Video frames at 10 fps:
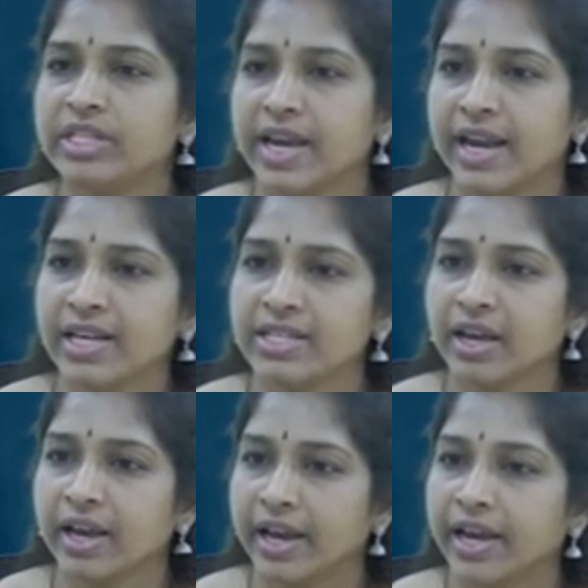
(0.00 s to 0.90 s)
case,
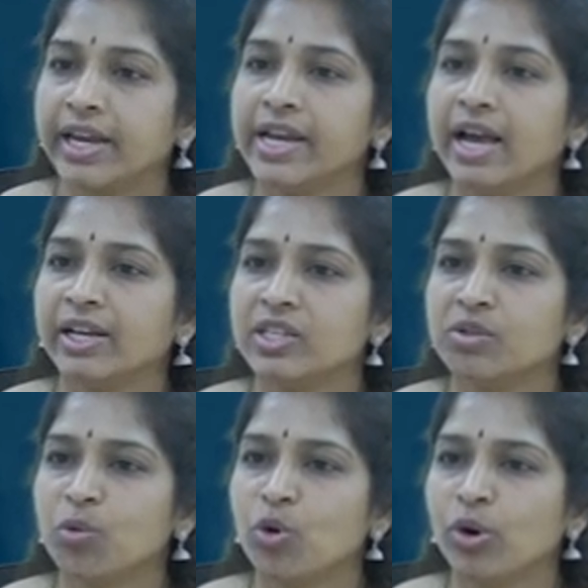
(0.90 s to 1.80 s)
area is
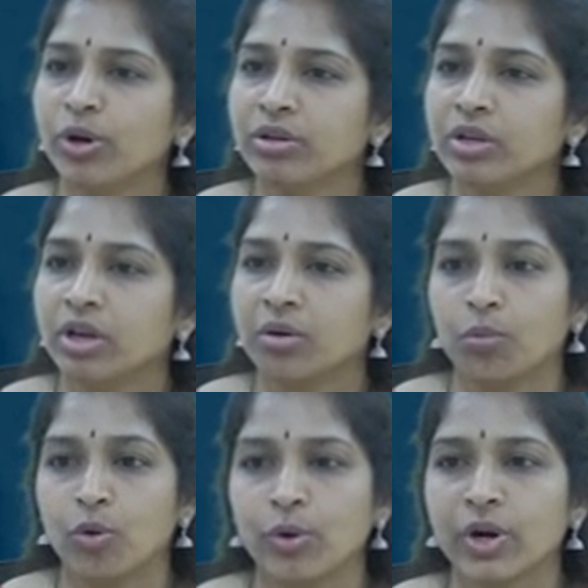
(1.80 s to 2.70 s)
more
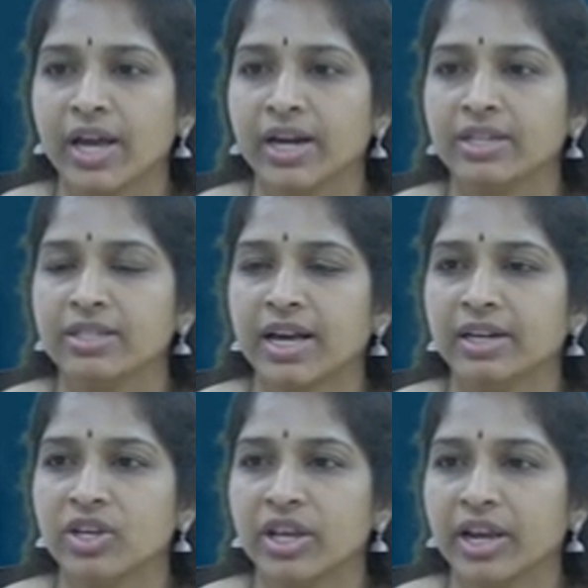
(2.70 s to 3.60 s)
currents are
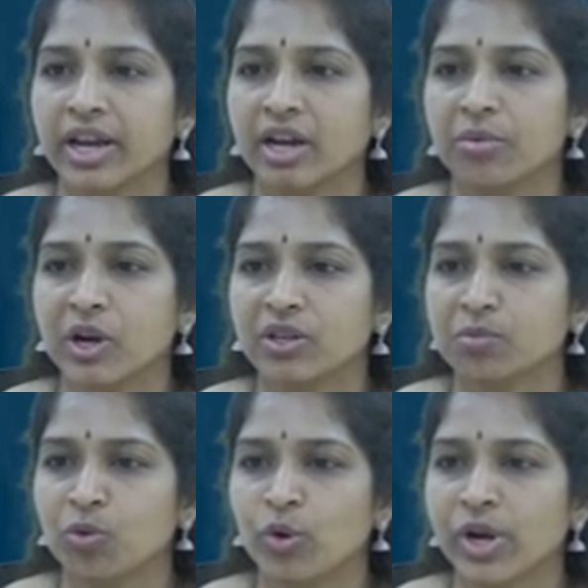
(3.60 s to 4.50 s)
generated because
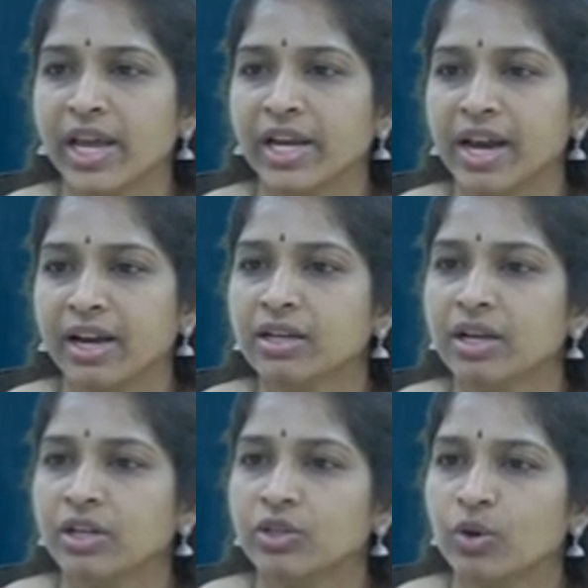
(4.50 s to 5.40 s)
more area.
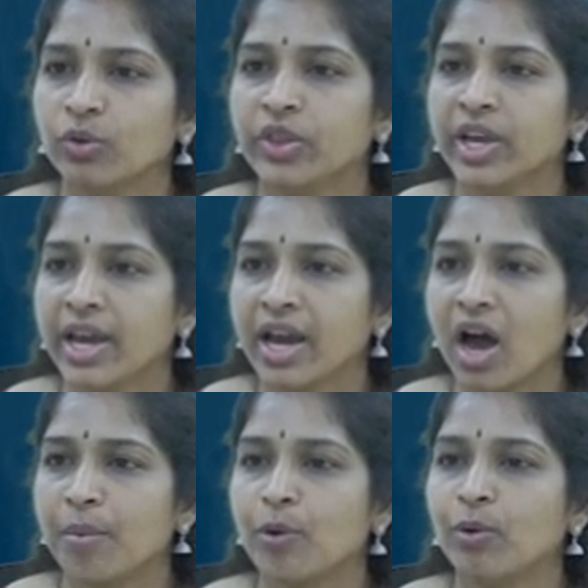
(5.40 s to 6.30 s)
So they
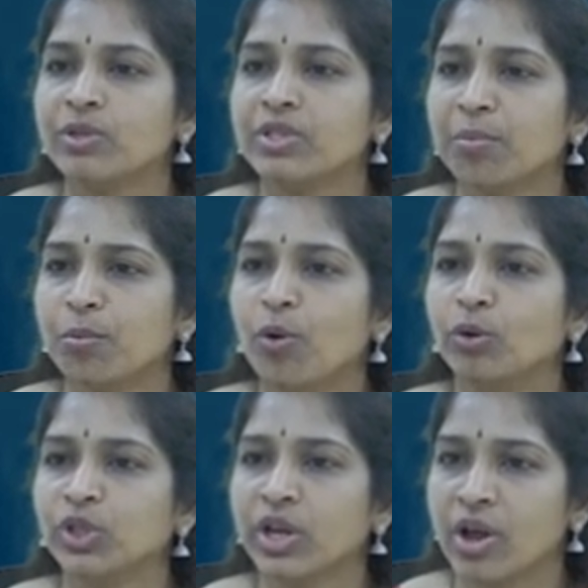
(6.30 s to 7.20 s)
oppose the
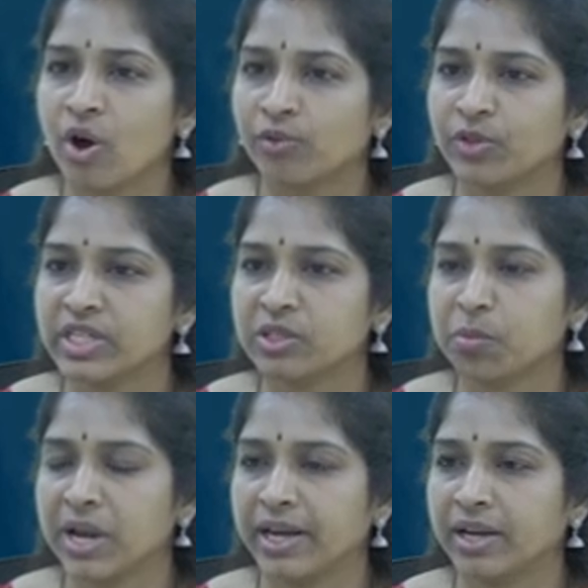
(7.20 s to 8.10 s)
motion of this
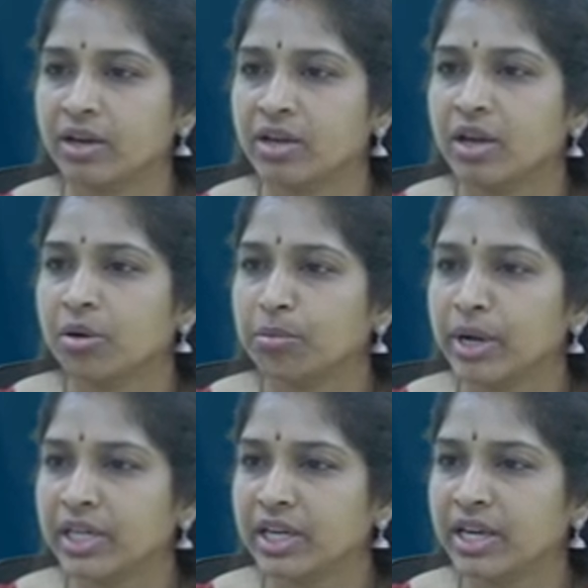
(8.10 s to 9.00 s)
plate.
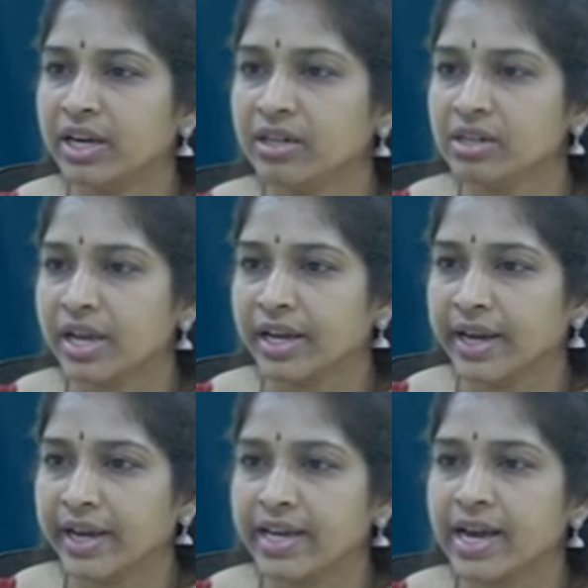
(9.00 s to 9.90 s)
But here
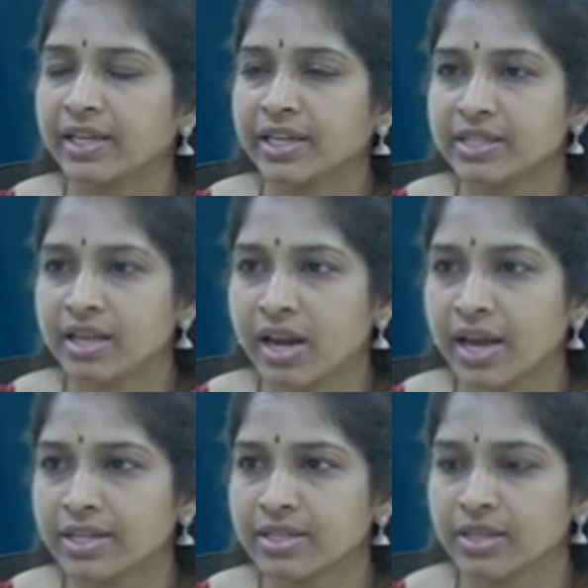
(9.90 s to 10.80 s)
area is less.